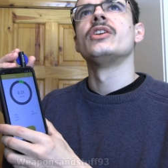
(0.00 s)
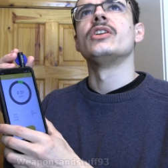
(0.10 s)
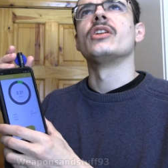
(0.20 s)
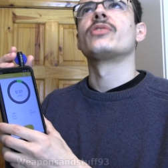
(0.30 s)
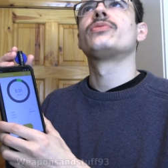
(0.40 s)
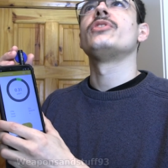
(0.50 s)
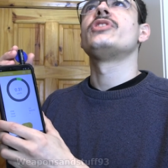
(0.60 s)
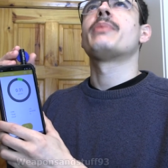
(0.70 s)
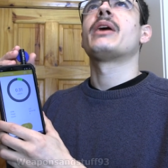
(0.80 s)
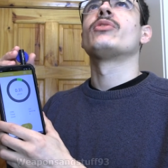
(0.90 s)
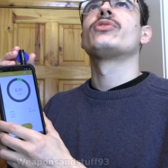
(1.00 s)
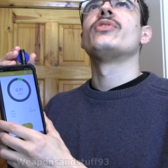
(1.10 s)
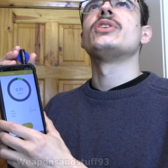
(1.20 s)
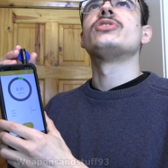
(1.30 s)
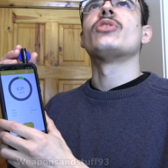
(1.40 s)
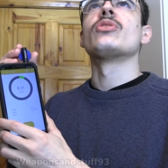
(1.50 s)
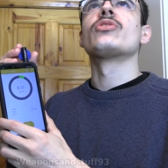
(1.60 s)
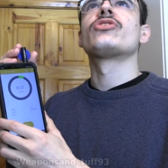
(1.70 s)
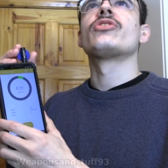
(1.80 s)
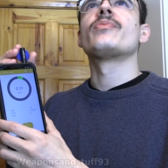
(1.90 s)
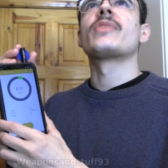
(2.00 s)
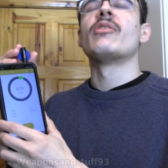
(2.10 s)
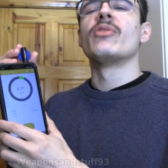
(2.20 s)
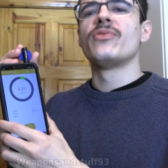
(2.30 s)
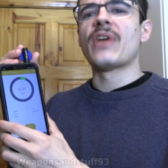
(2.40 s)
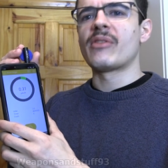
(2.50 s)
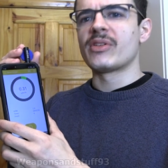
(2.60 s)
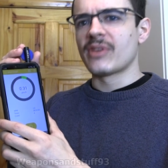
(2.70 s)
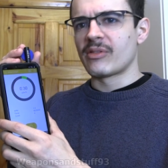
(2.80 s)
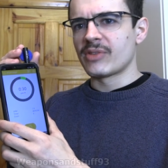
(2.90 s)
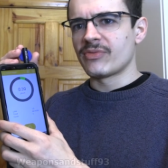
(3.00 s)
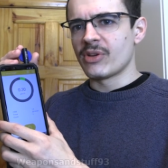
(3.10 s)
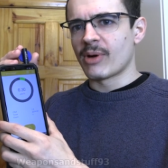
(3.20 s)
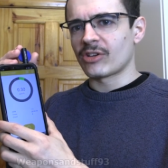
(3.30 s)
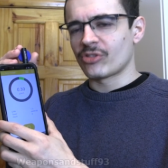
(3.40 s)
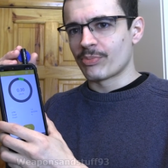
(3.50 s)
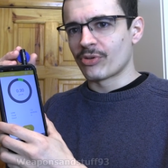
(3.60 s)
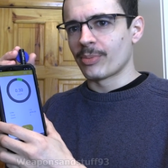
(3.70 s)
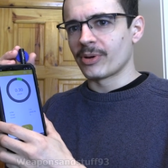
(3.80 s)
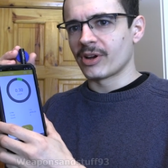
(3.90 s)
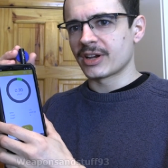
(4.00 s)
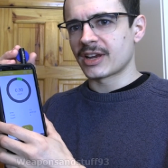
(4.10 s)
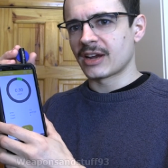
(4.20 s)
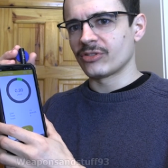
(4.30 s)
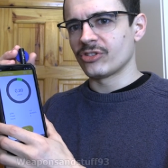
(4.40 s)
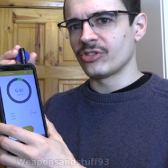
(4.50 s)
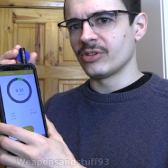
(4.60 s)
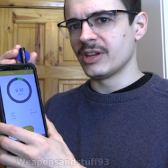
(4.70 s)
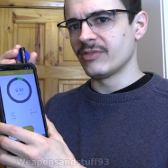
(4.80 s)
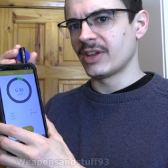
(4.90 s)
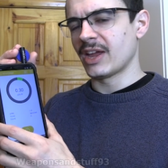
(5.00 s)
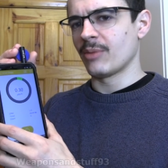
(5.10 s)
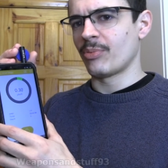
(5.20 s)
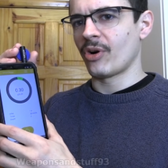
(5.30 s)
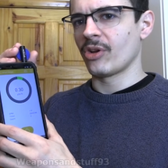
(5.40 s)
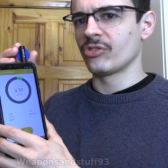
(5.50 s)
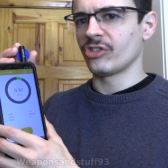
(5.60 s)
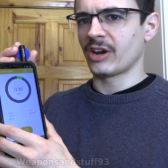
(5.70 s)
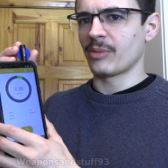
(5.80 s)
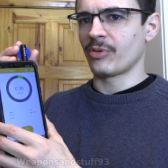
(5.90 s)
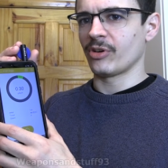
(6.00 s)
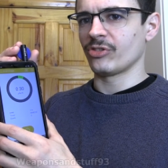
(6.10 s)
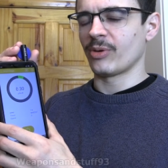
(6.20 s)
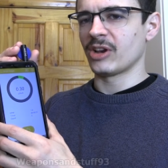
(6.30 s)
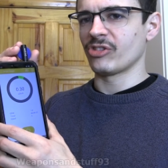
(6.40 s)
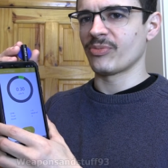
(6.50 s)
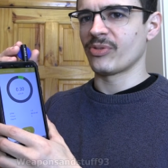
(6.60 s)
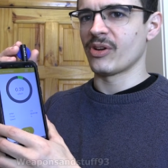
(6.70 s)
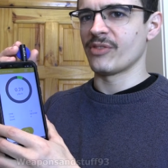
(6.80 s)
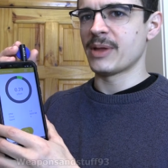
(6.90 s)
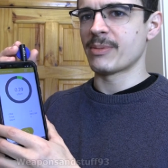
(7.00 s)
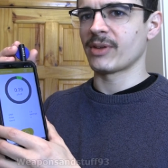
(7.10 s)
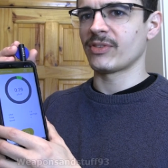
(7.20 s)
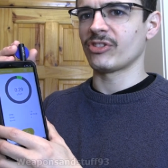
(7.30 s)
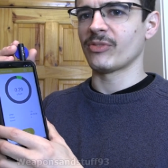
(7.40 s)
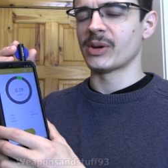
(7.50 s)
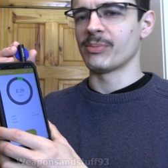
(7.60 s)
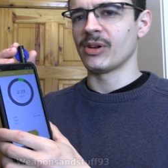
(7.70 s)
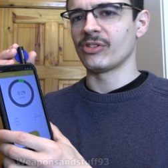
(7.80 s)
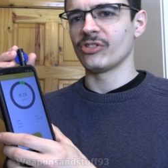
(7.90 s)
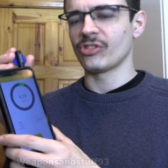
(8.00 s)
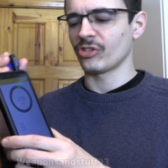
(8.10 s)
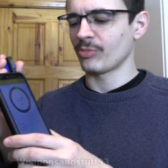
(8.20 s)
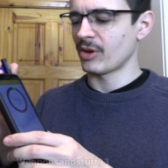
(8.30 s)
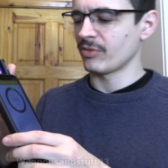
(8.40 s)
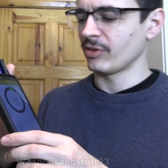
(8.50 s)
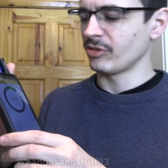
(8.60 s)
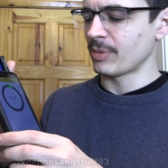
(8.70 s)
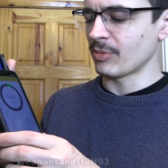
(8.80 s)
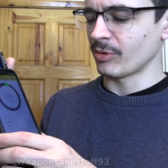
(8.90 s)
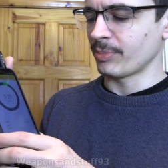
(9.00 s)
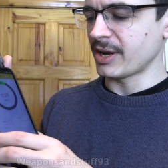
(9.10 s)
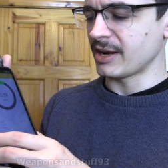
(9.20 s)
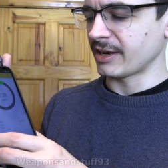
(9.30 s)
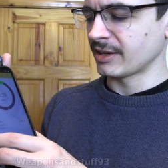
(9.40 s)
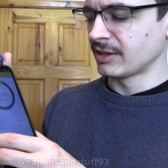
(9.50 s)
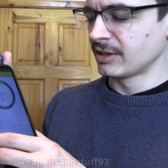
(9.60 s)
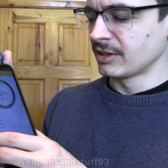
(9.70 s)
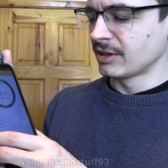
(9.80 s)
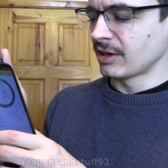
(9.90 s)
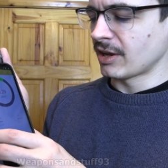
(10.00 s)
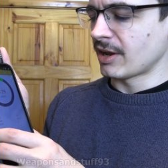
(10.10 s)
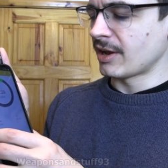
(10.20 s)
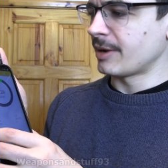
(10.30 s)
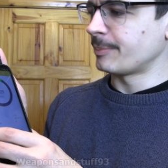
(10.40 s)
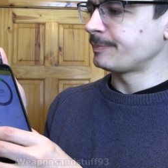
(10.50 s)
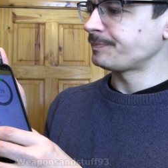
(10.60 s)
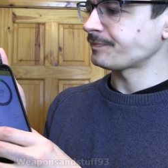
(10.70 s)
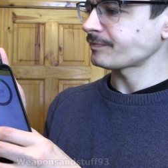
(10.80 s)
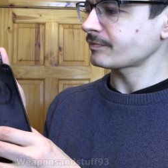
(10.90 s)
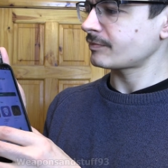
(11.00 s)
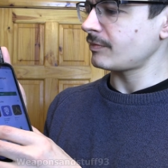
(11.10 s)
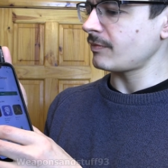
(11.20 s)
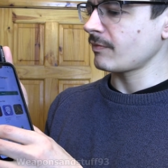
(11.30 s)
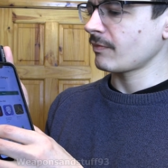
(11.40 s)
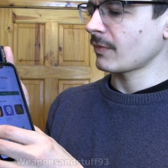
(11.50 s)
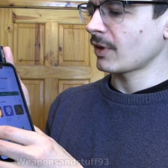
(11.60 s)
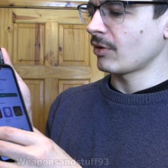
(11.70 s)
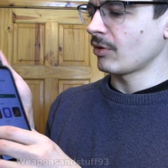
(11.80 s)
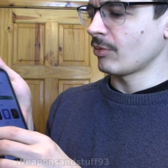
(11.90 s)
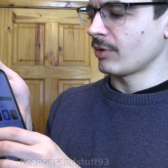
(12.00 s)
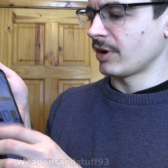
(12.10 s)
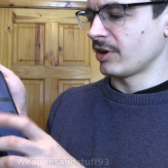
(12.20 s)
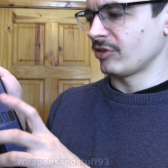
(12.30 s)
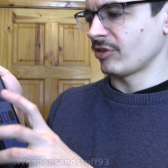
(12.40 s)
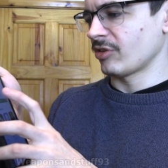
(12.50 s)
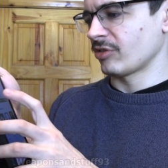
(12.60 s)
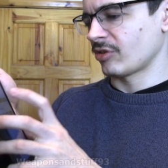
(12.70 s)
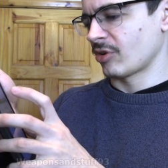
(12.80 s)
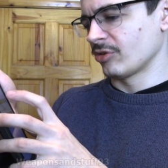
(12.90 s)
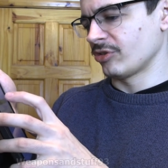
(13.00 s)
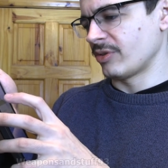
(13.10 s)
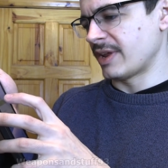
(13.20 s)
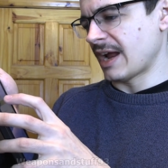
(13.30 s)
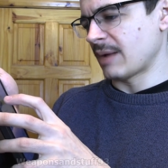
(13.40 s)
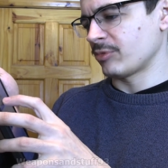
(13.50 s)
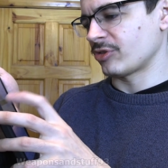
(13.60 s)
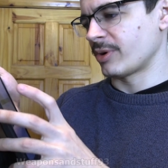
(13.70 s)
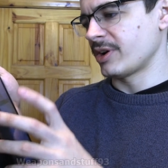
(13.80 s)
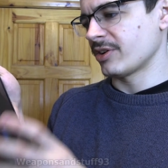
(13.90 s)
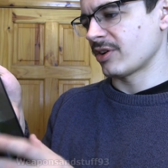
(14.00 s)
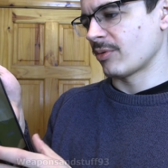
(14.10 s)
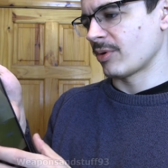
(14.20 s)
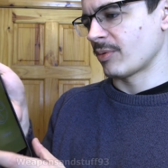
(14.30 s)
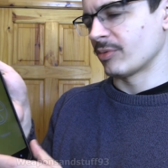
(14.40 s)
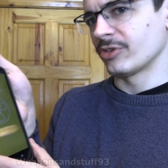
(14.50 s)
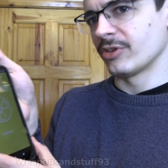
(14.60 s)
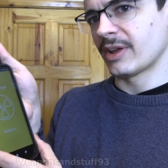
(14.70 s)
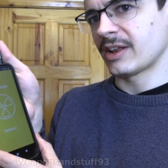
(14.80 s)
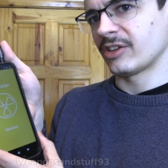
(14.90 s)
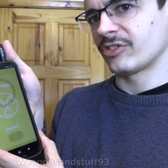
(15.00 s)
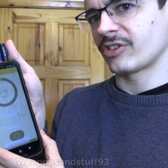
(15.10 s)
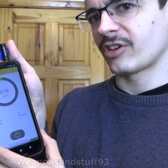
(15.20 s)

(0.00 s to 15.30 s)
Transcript: you know, like thirty pounds, thirty dollars, there are very, very few actual proper Geiger counters you can even get approaching that price range, and for a lot of people I think something that plugs into your smartphone is a bit more appealing. Um, oh, and it's gone to the app screen, I don't know why I want to do that, let's